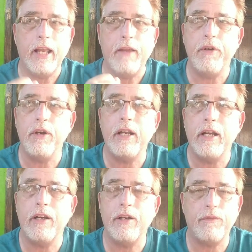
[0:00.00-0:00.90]
If you're
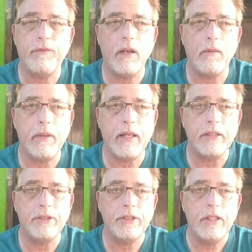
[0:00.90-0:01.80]
here in the
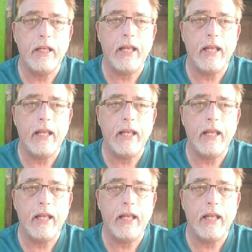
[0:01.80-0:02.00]
Philippines